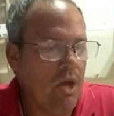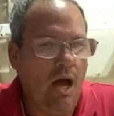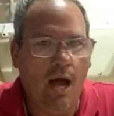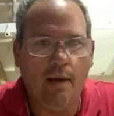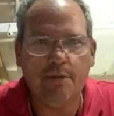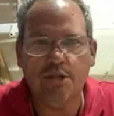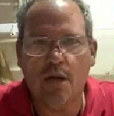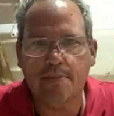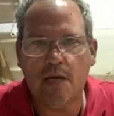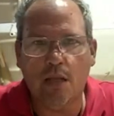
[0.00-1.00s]
hobby
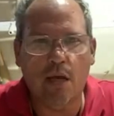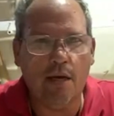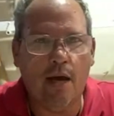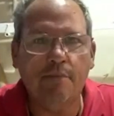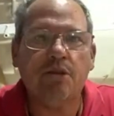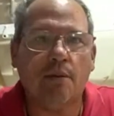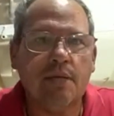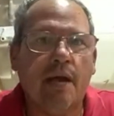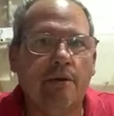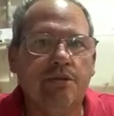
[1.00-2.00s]
shops, online hobby shops,
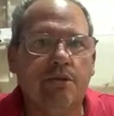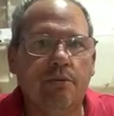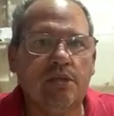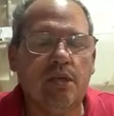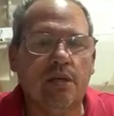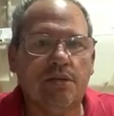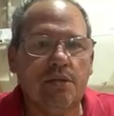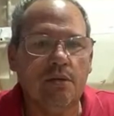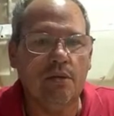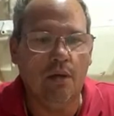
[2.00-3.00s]
carries Dumas kits,
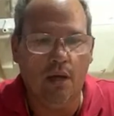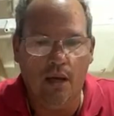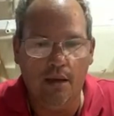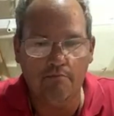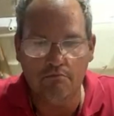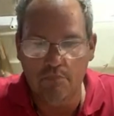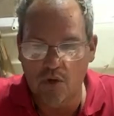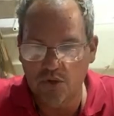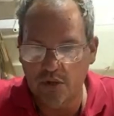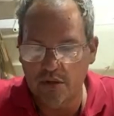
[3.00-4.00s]
and
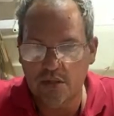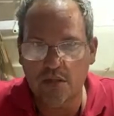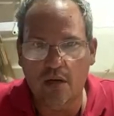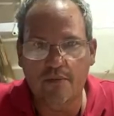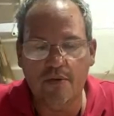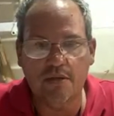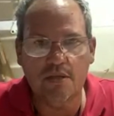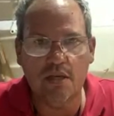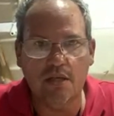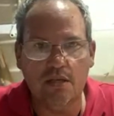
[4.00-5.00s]
most of the stuff is